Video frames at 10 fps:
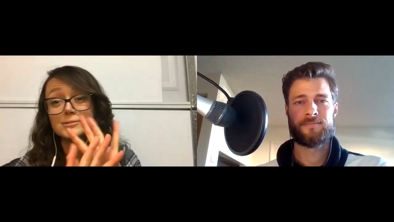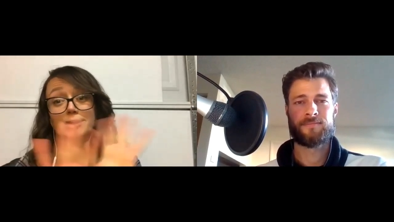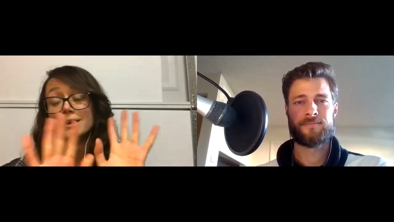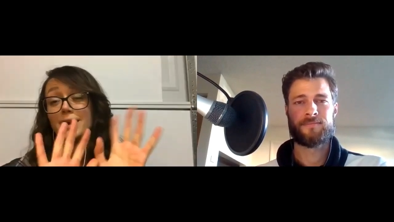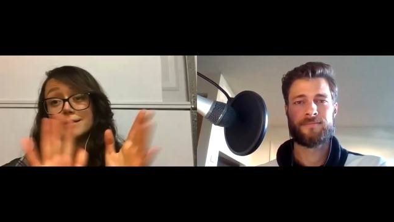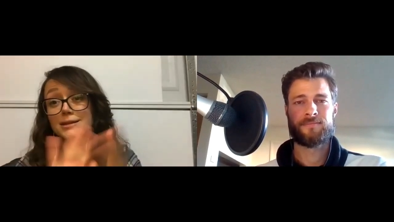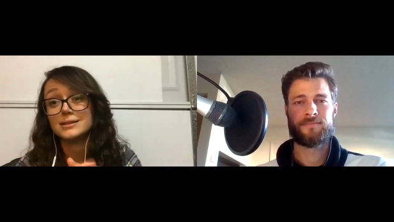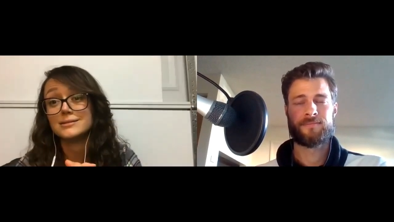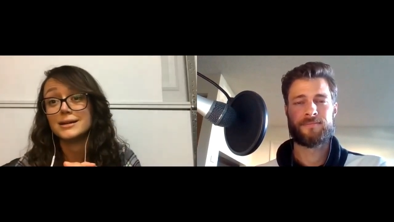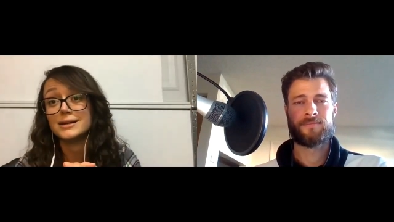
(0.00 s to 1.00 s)
Speaker 1: I
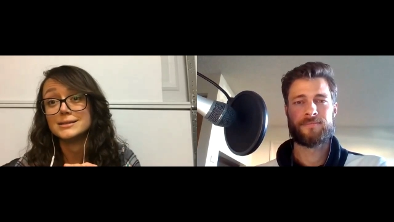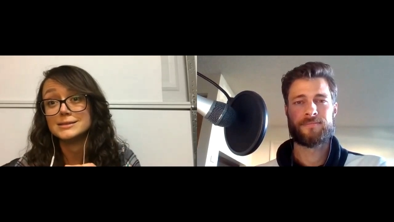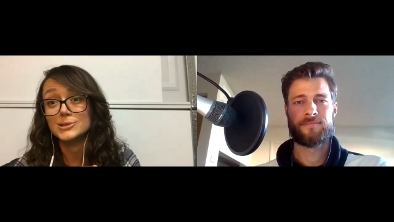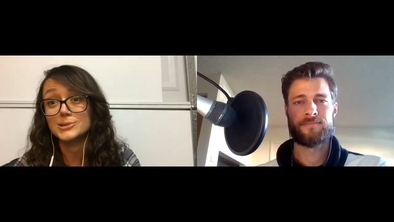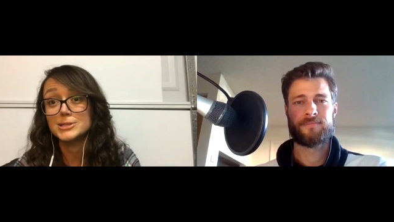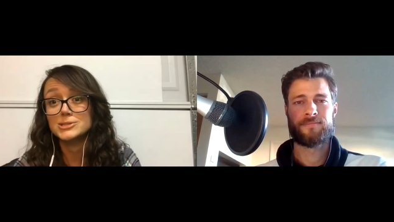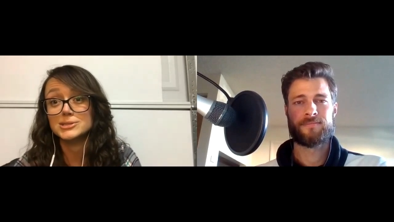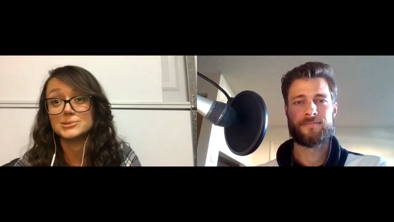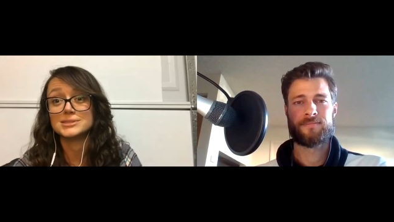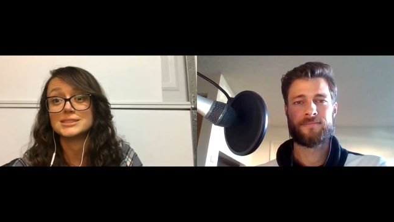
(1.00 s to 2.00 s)
highly uh, discourage
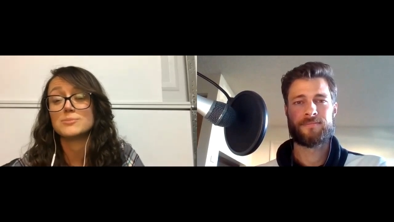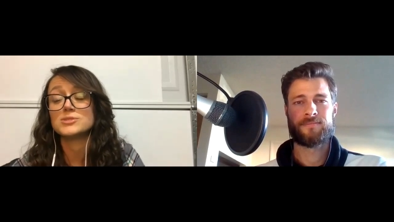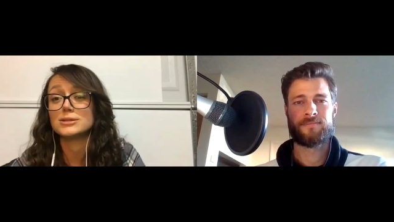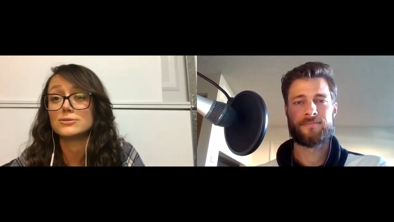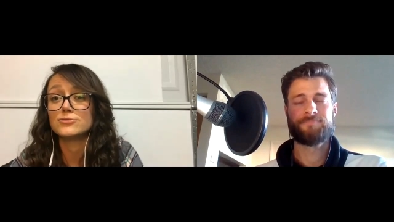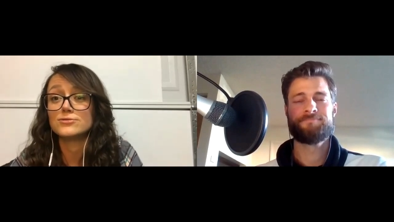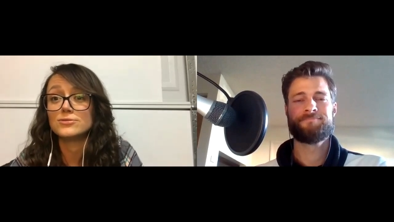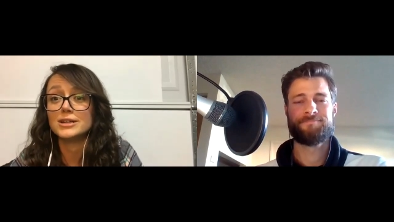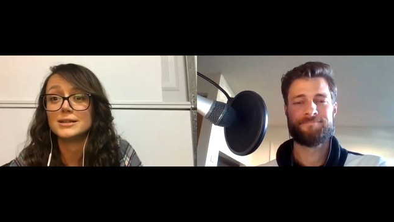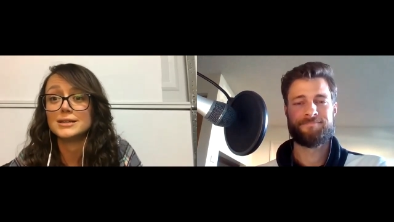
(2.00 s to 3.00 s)
those types of
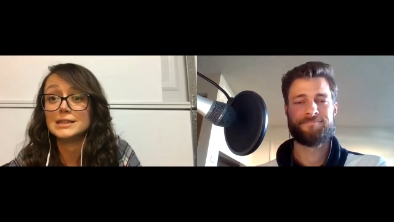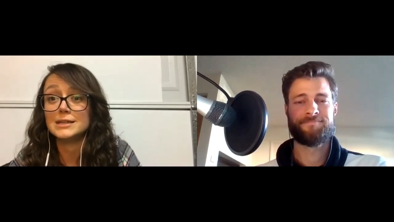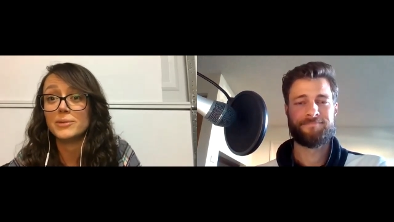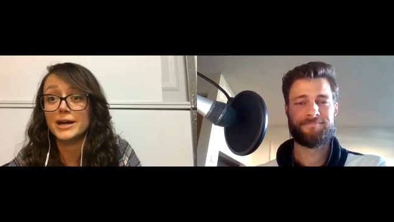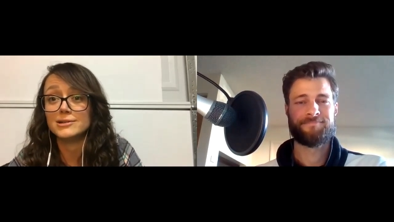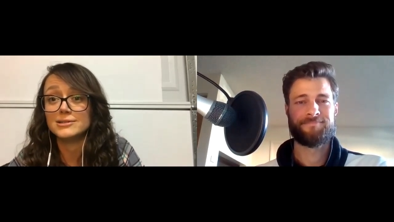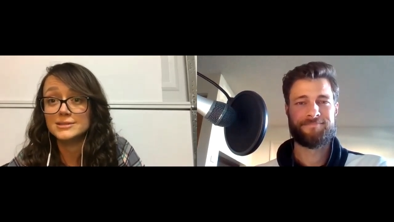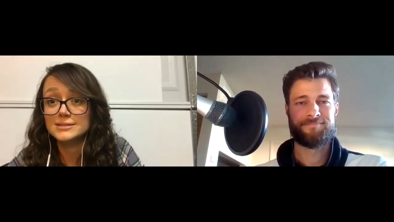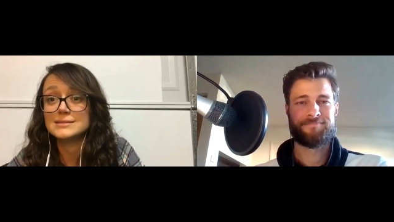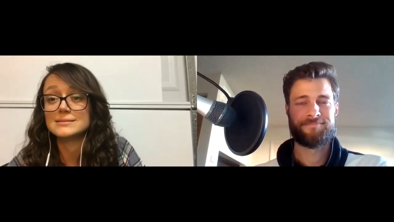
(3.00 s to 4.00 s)
uh, eating patterns.
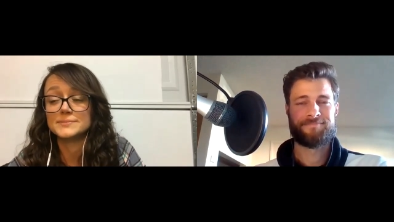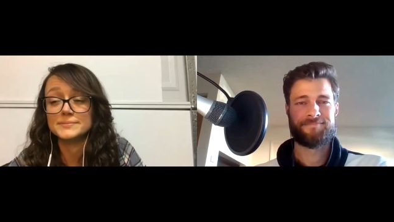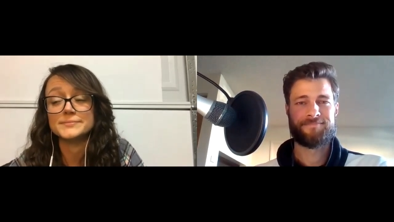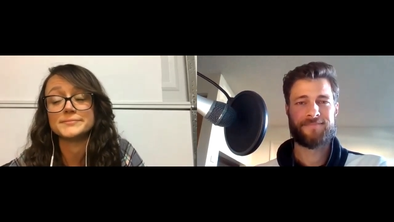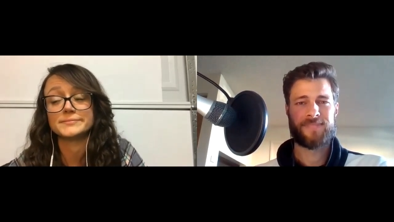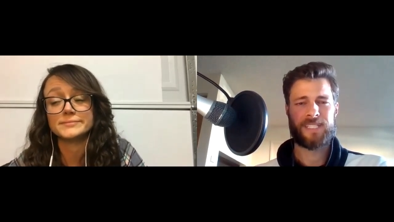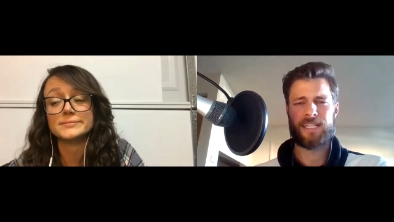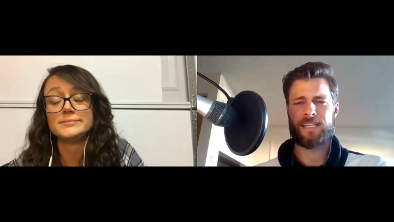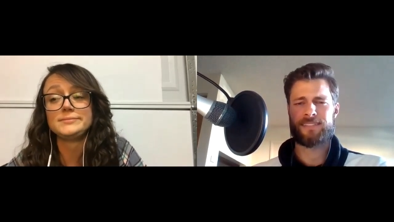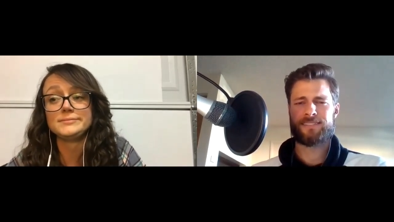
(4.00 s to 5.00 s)

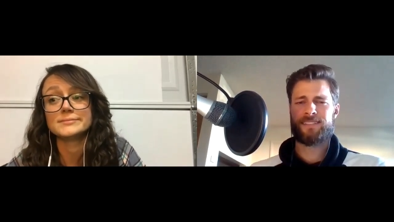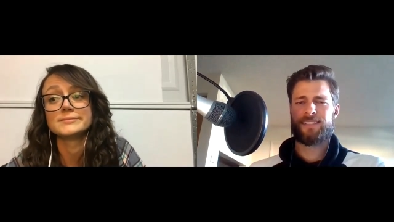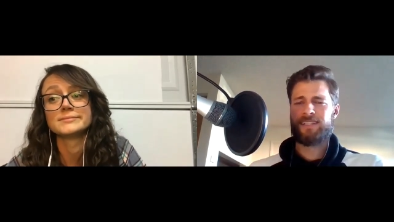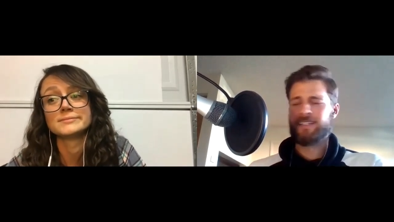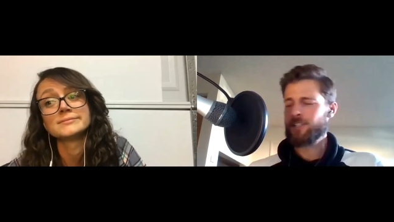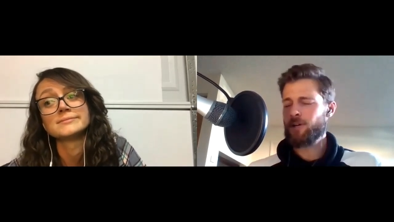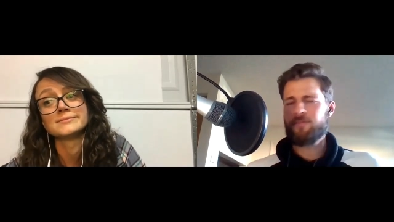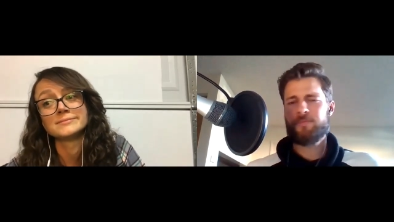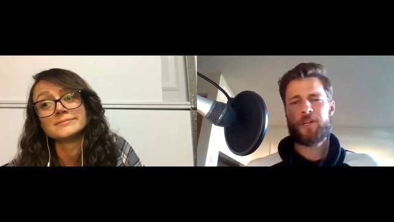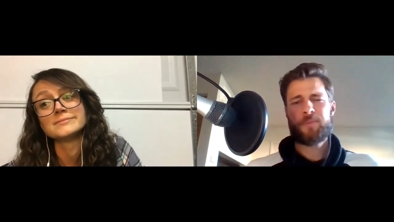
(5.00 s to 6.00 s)
Speaker 2: Yeah. So
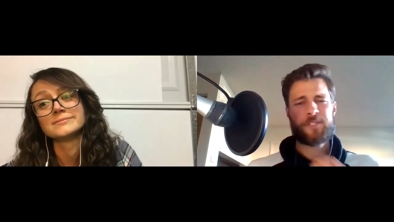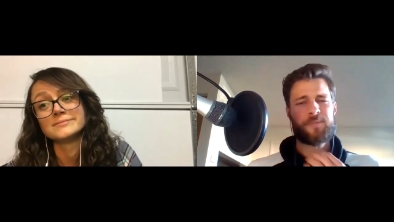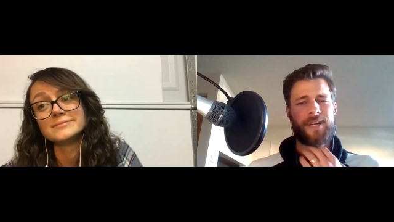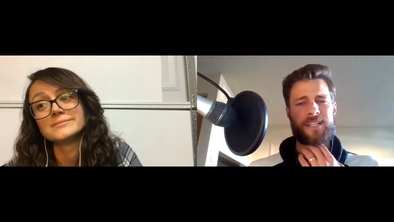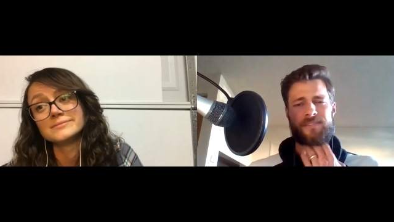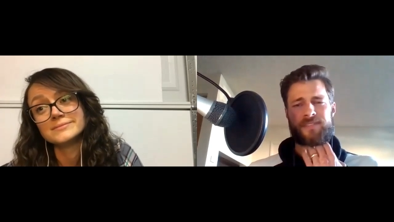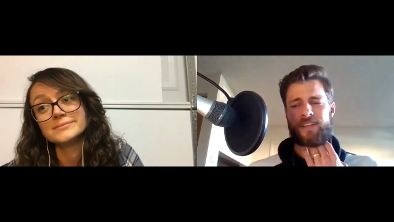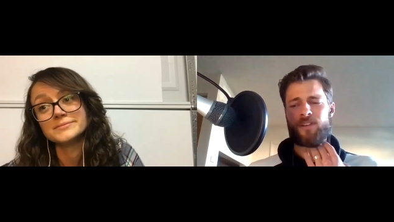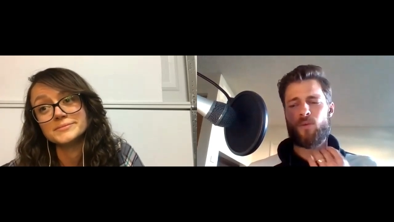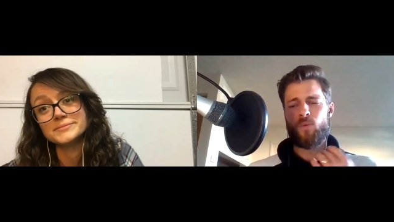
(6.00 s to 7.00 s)
from your perspective
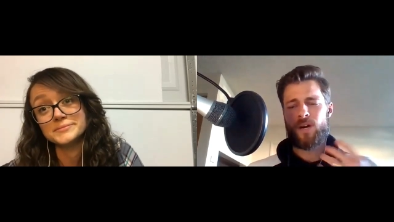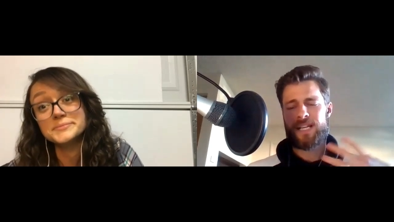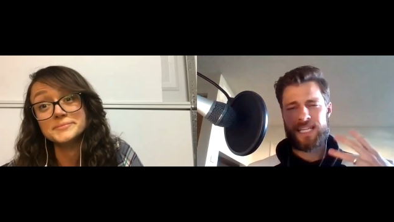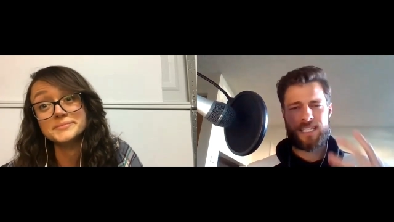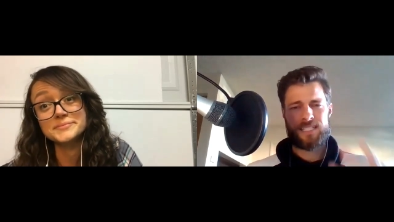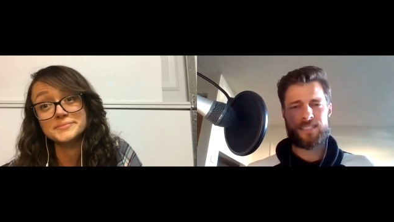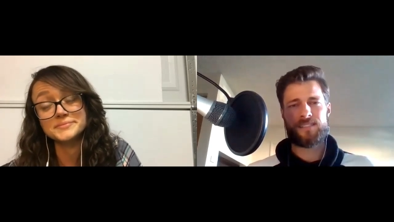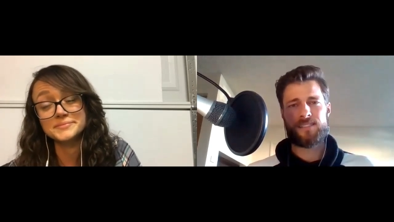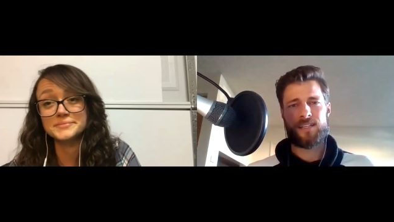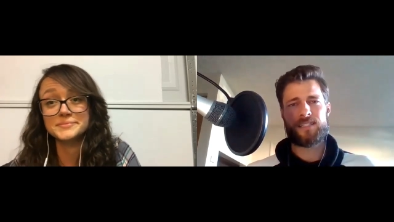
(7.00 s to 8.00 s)
then, what
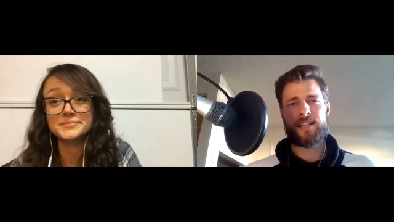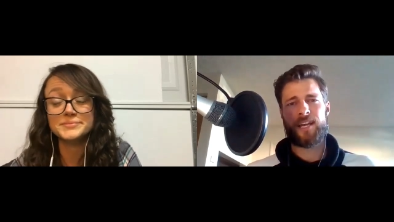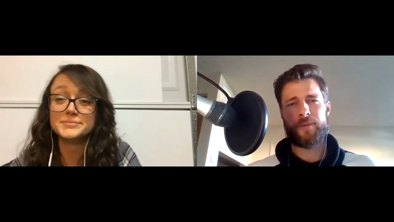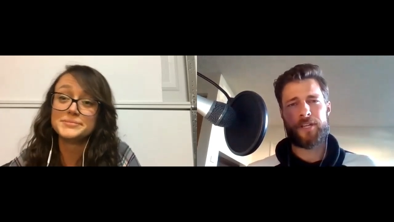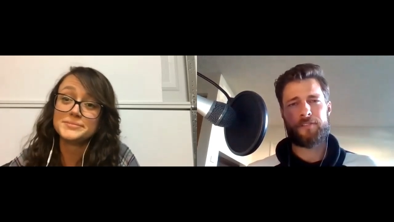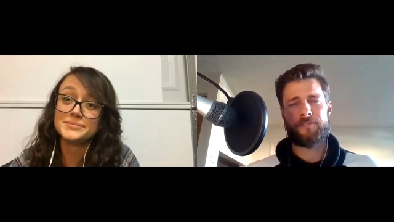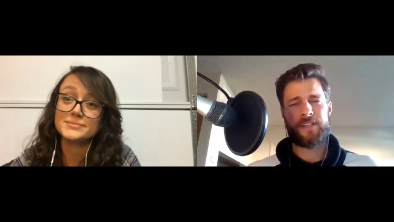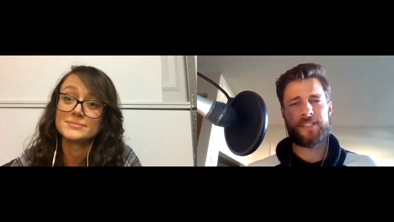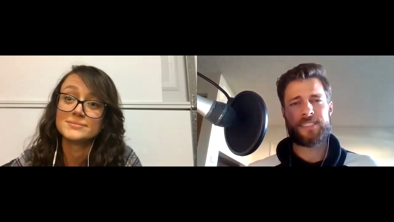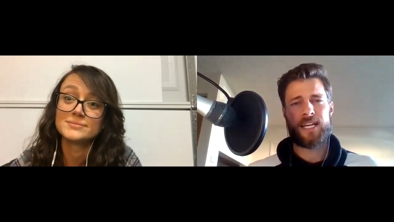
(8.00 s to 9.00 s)
is a diabetic
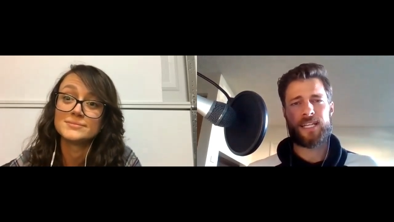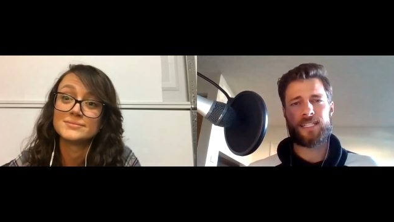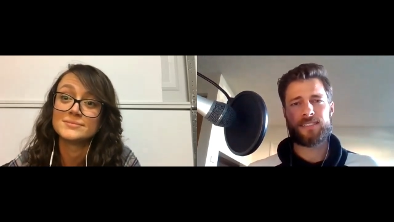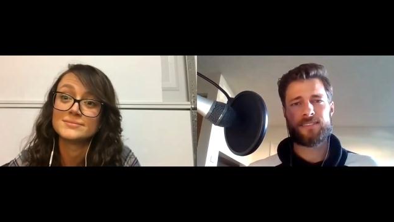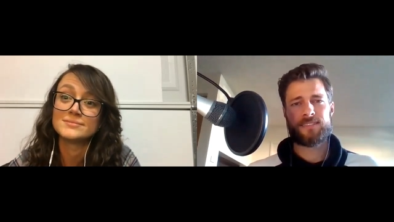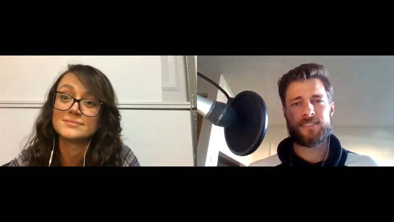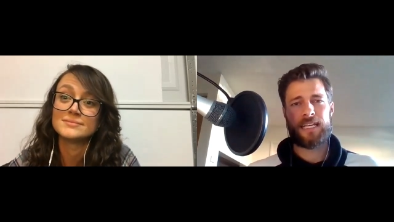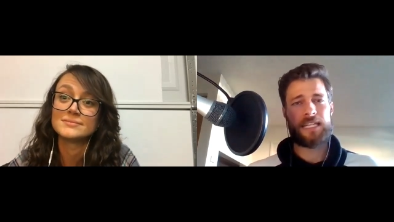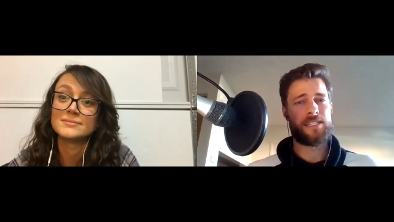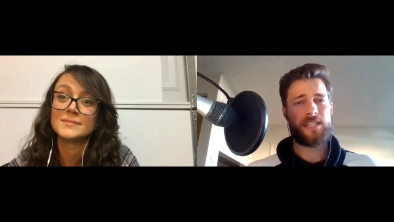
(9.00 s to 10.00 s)
friendly diet?
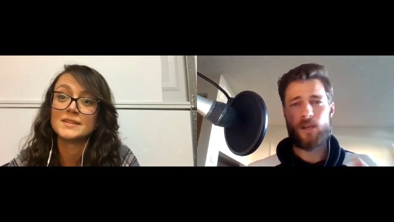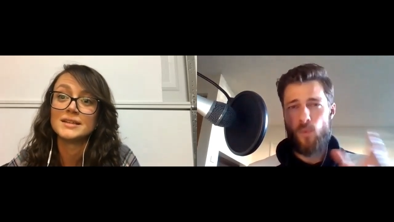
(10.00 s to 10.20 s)
Is there